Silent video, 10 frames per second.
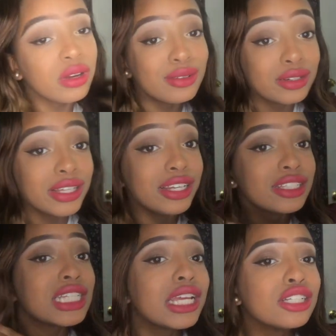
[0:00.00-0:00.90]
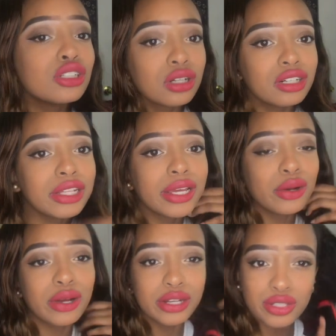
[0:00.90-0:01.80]
I really need to like curl
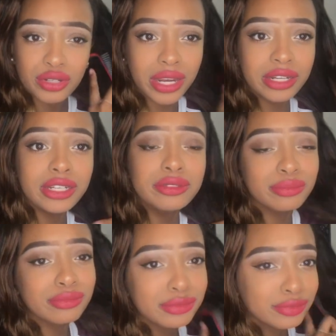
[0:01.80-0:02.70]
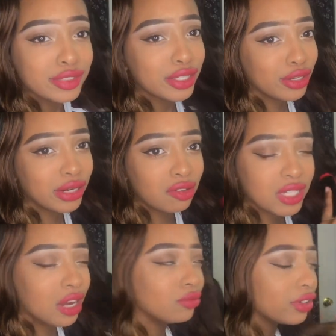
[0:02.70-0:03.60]
it or straighten it. Don't have
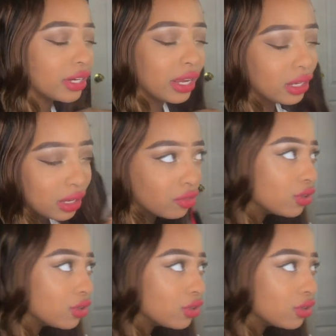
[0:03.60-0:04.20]
time for any of